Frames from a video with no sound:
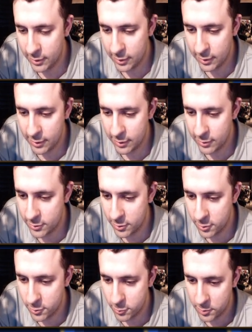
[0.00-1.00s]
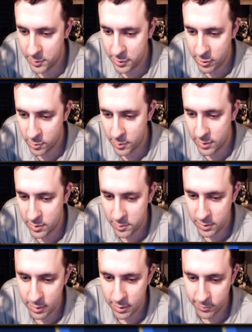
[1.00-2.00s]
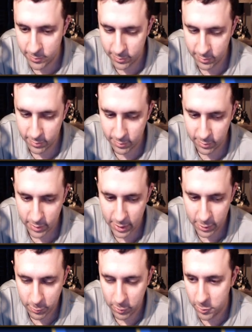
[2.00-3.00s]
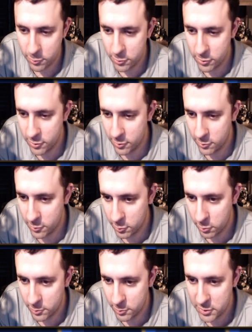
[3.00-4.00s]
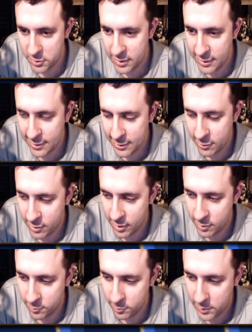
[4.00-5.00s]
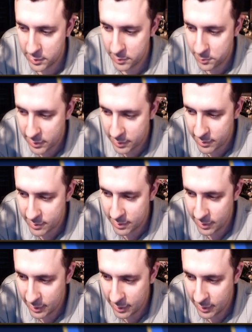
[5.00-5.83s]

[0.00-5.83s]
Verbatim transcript: And so we're going to be talking about some stuff. I don't want to go into a whole bunch of detail on it because